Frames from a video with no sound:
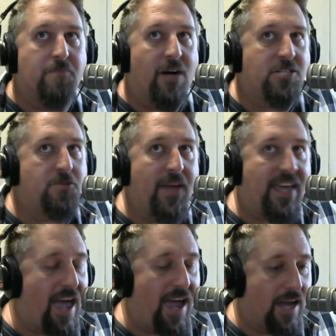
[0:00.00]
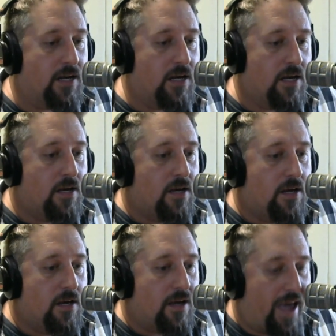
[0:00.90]
as much as we can,
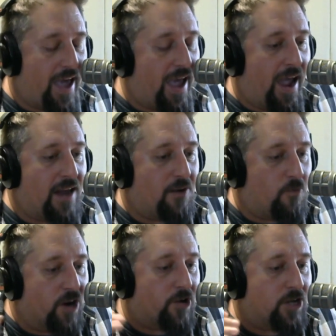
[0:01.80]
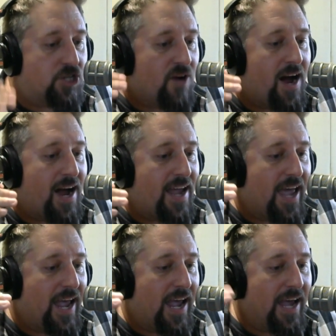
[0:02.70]
and we're going to try
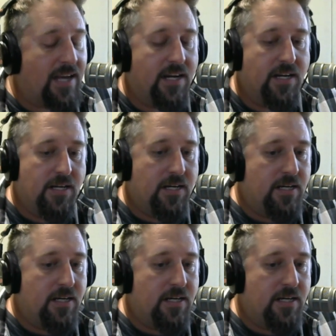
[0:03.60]
and